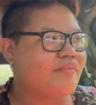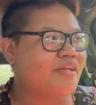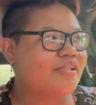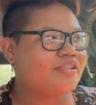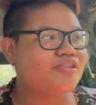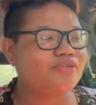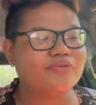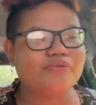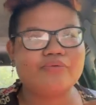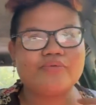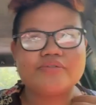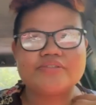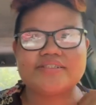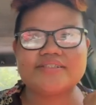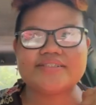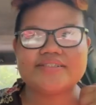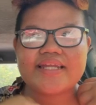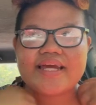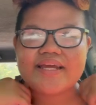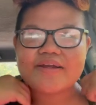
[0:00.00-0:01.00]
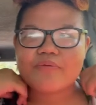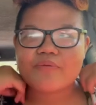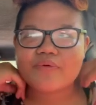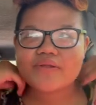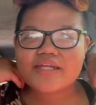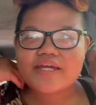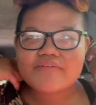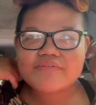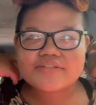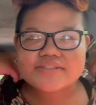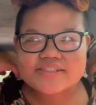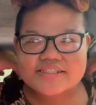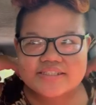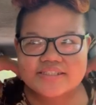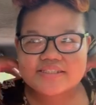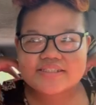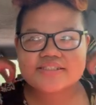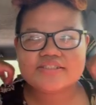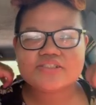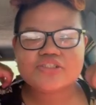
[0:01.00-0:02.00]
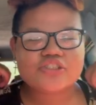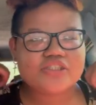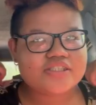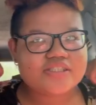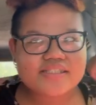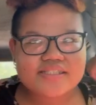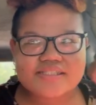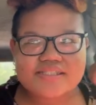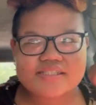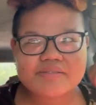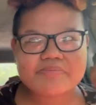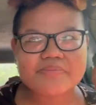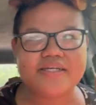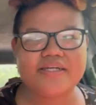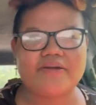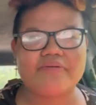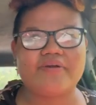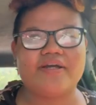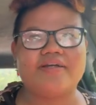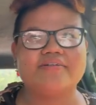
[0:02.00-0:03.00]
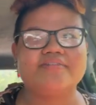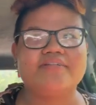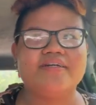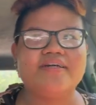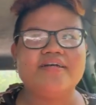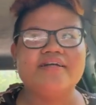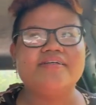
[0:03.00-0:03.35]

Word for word: She was like whenever she she sees me around,